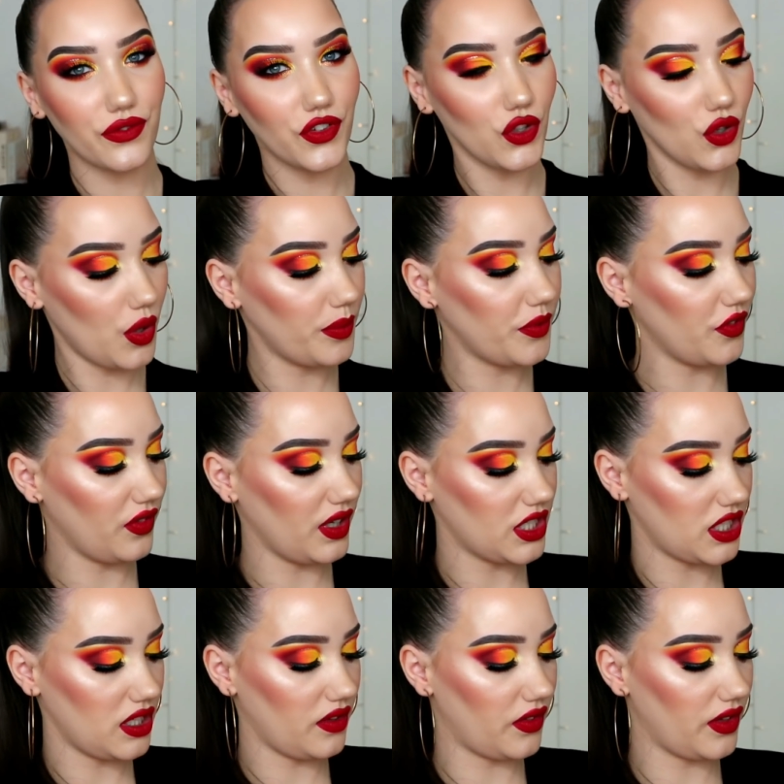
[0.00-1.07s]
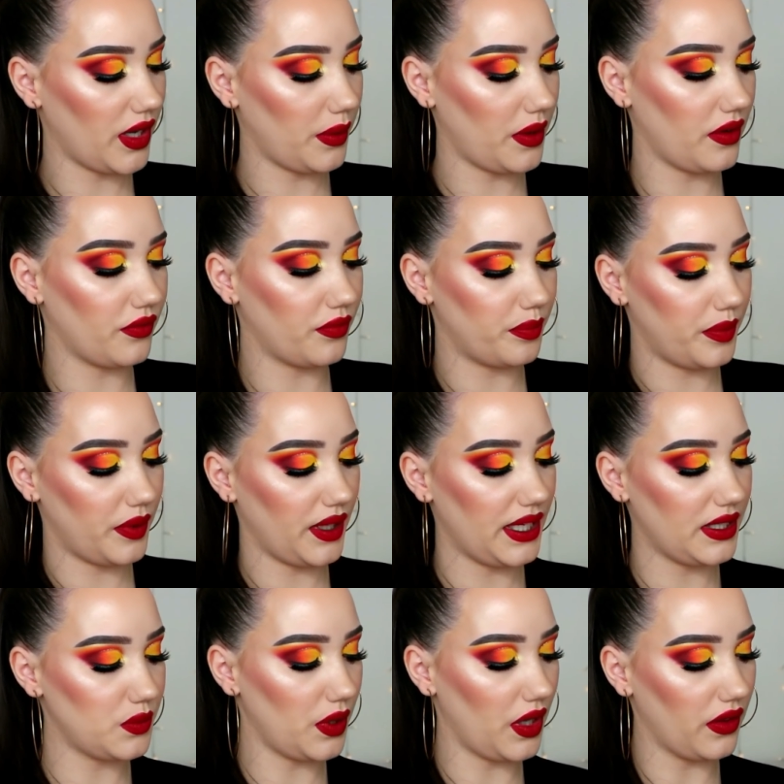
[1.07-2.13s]
a few observations now. I've
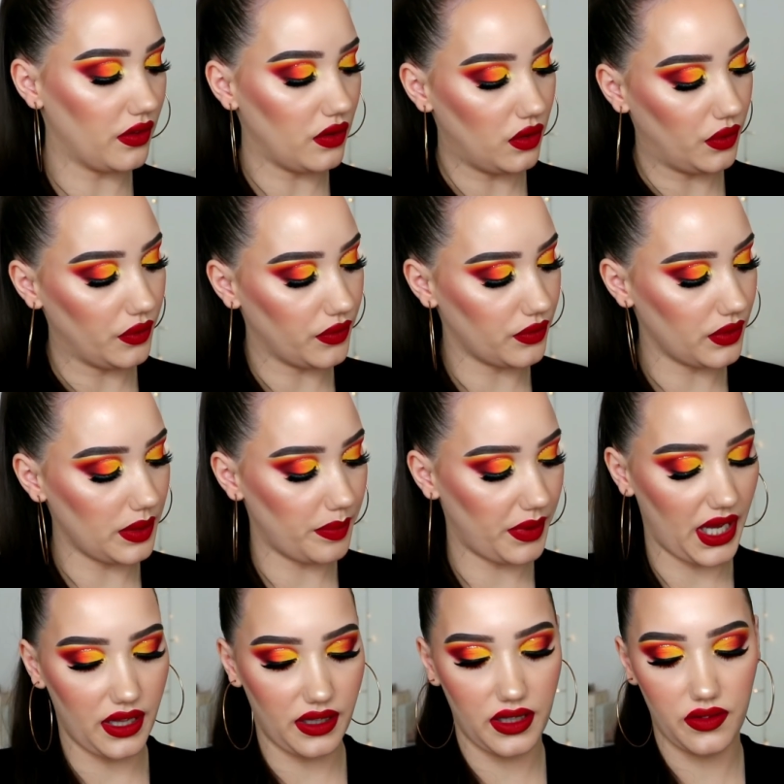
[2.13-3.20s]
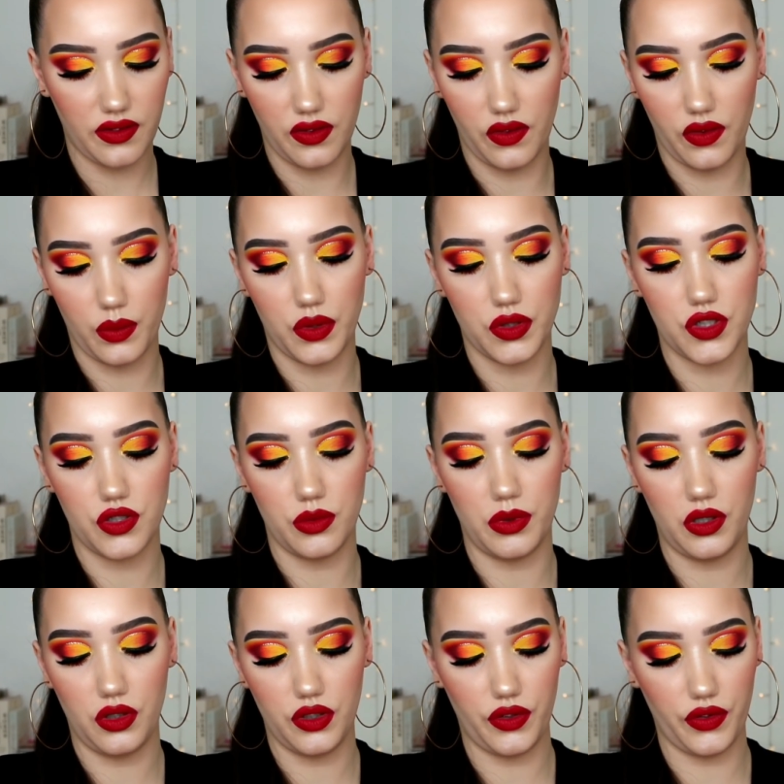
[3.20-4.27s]
played with all three palettes and swatched them
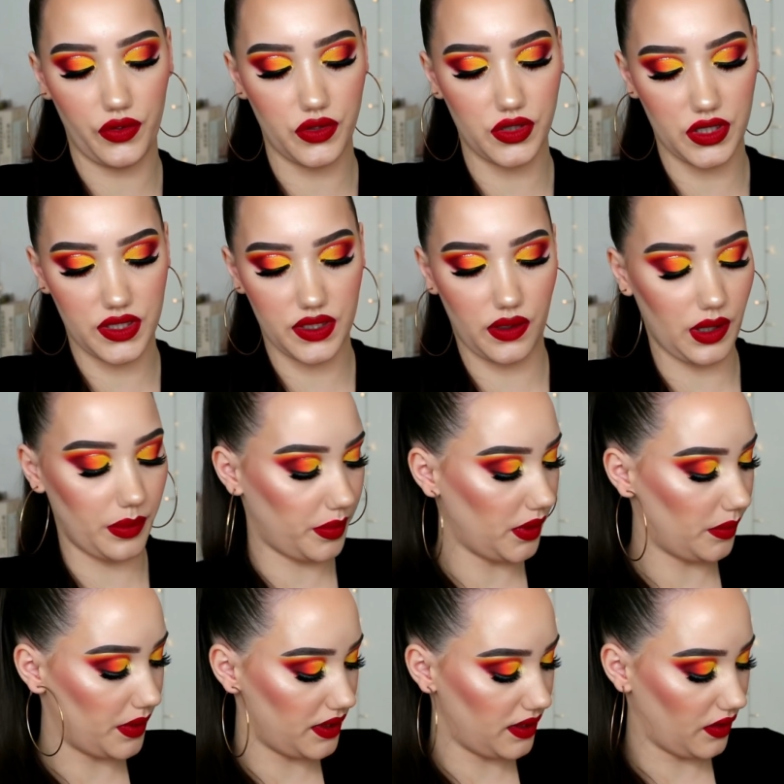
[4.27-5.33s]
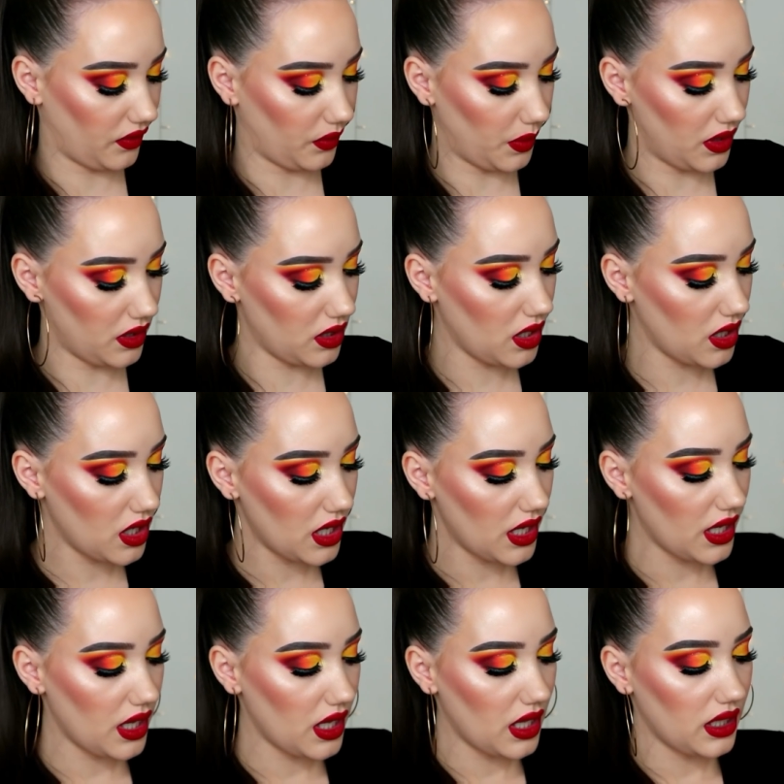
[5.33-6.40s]
all, and also just a couple about this one.
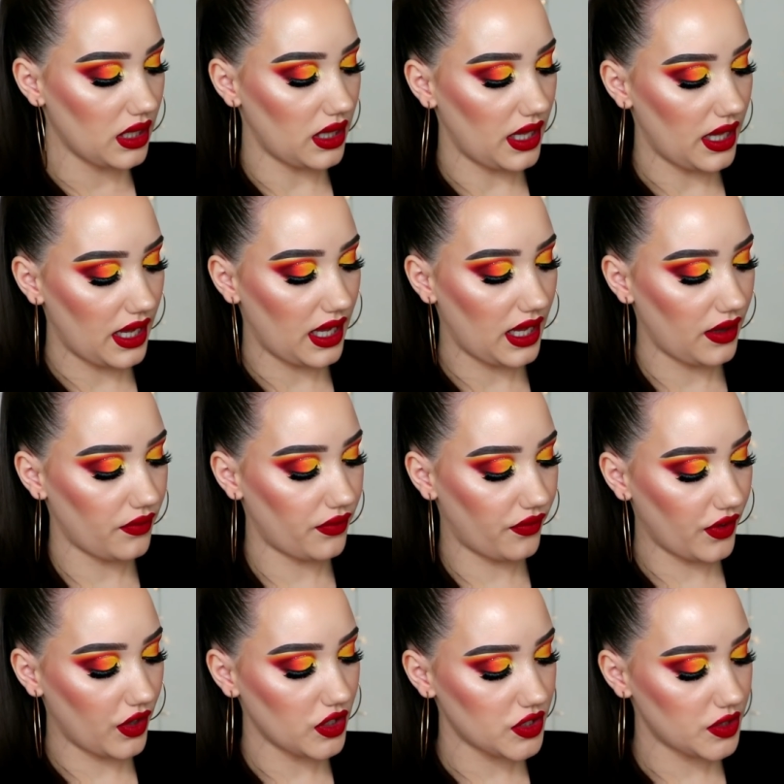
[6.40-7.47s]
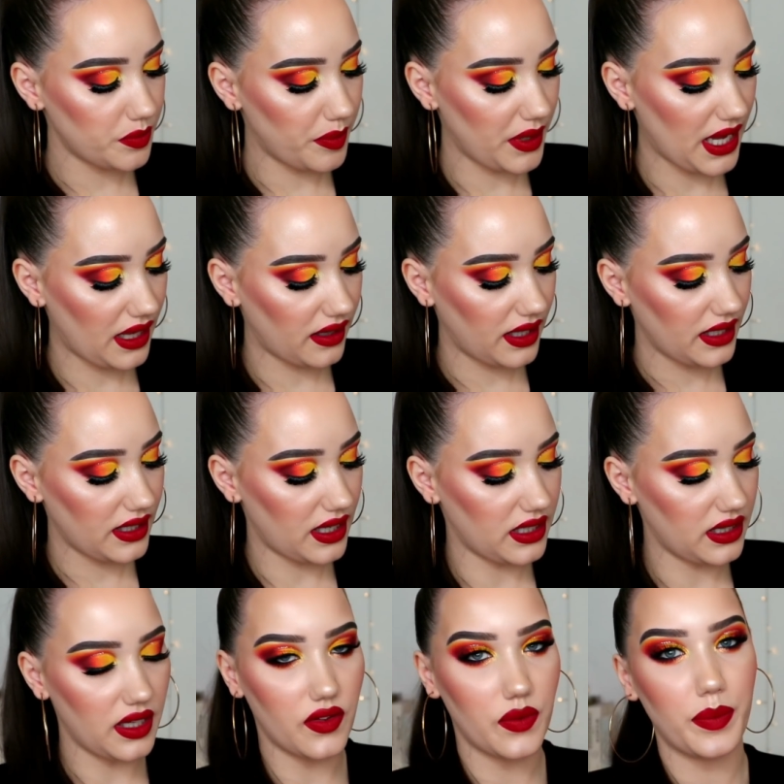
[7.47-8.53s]
The first palette
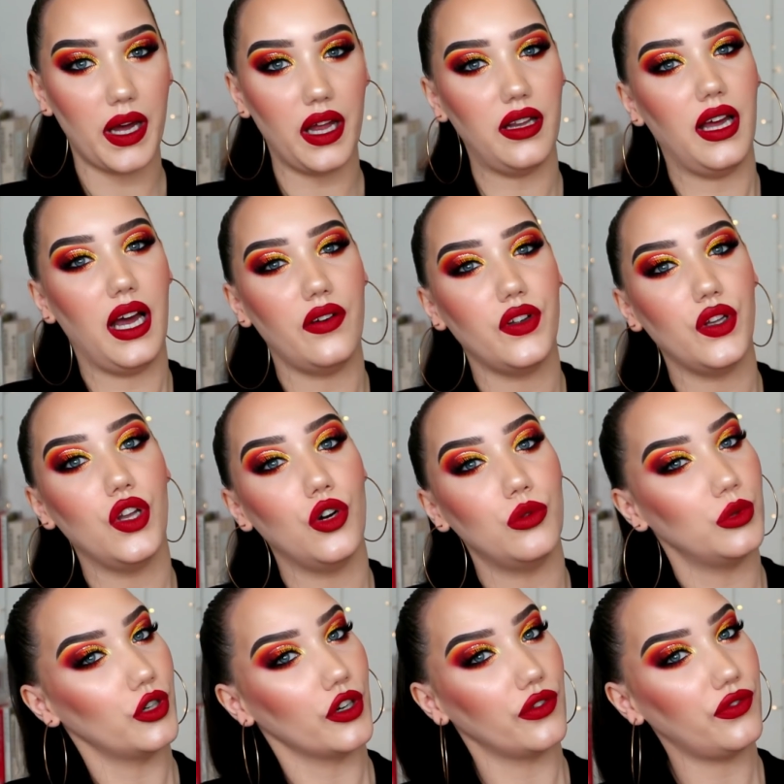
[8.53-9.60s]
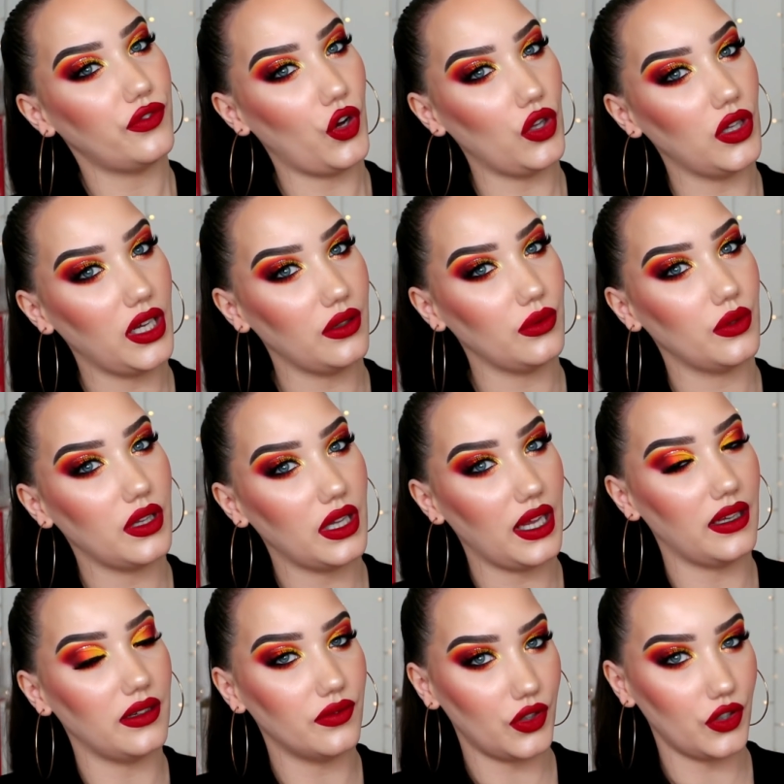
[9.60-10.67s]
and this palette have a lot more fallout
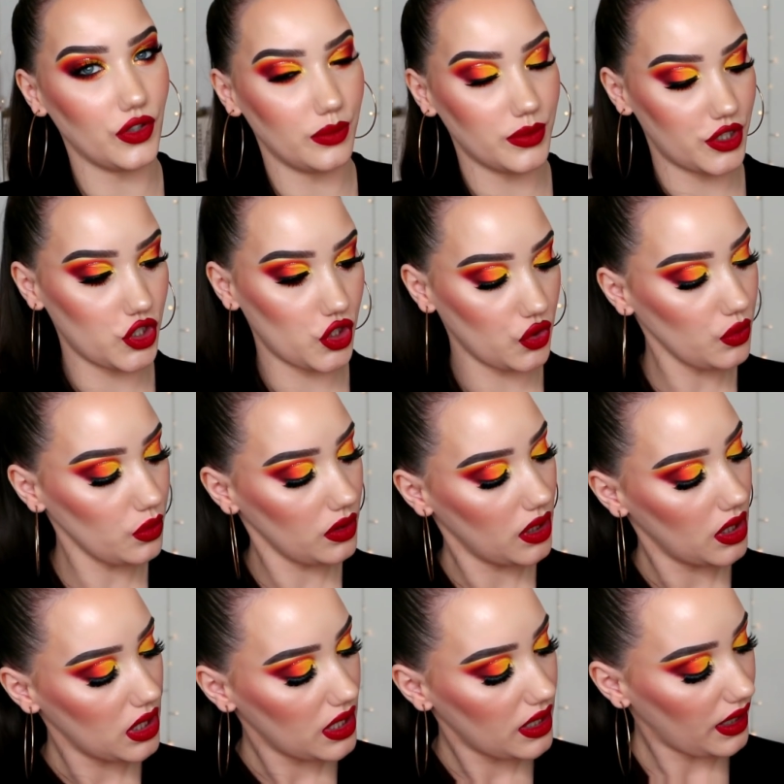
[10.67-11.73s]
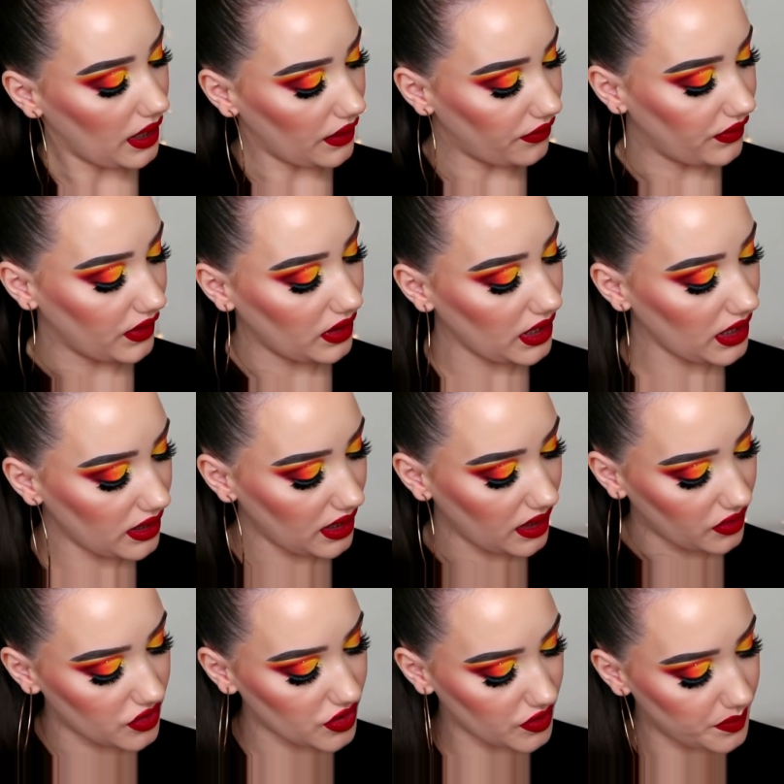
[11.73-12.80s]
than volume 2. I feel like
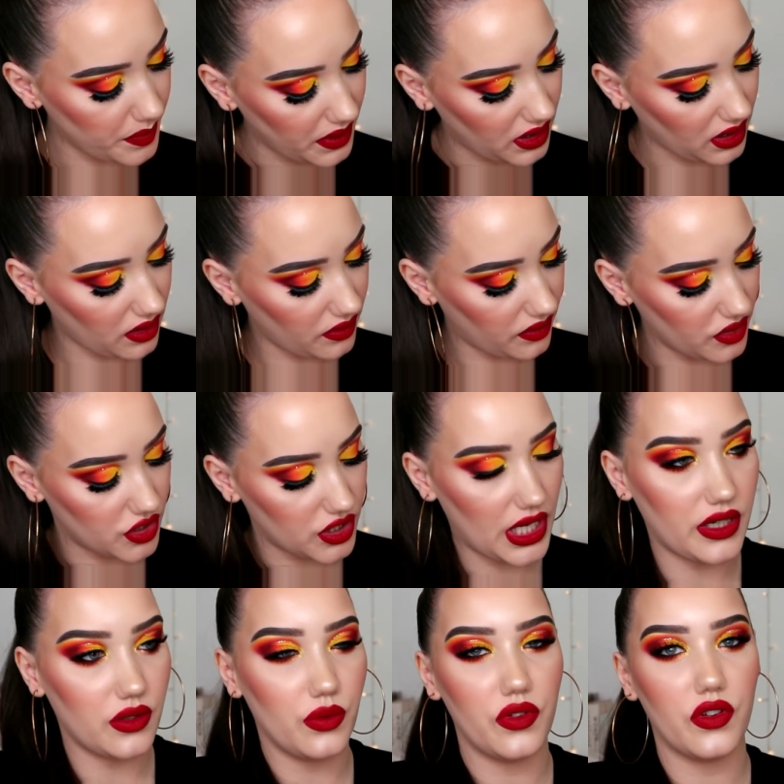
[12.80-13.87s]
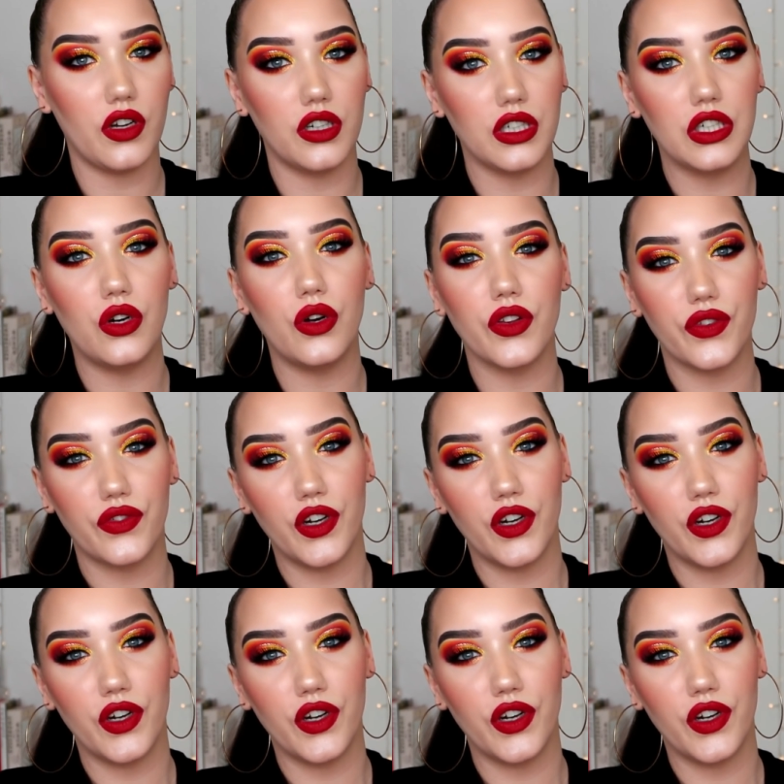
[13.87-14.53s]
that's just because the shadows are not as